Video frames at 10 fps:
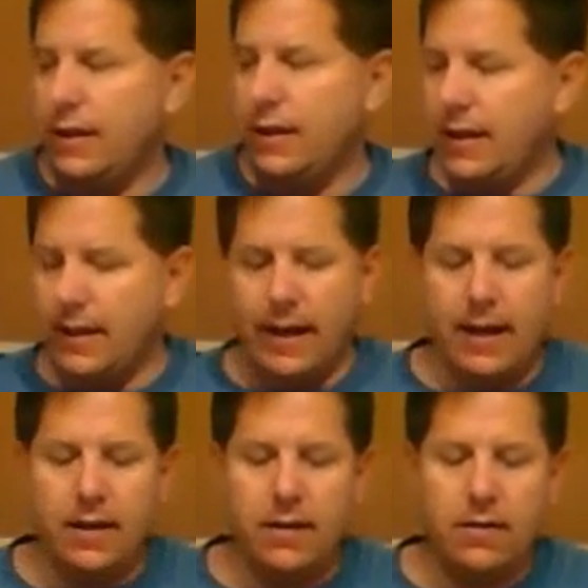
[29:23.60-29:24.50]
And
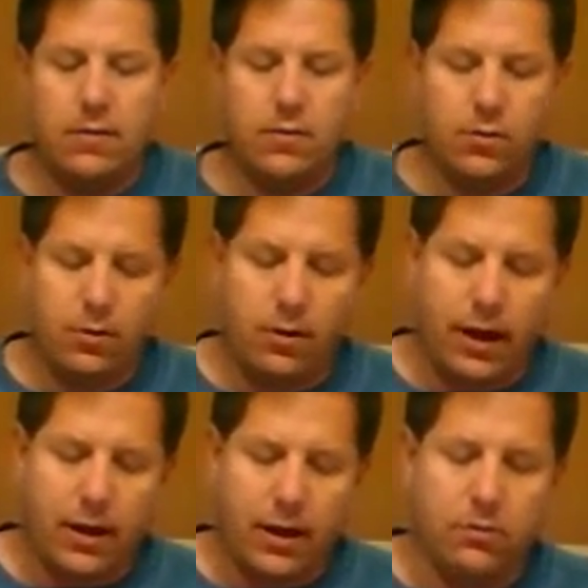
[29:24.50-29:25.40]
again,
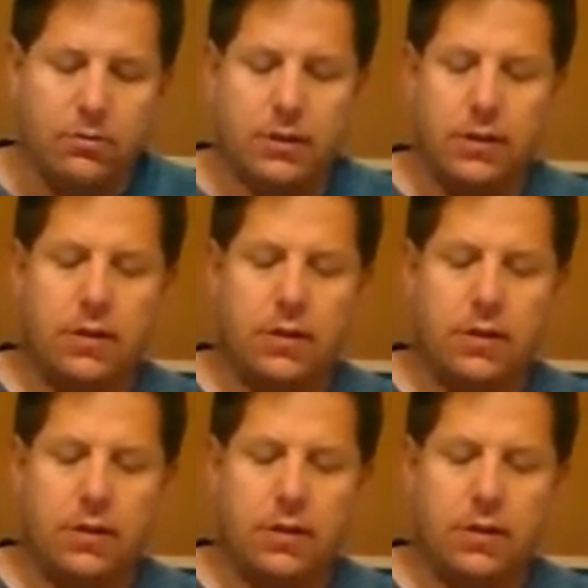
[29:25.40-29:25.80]
I glue it.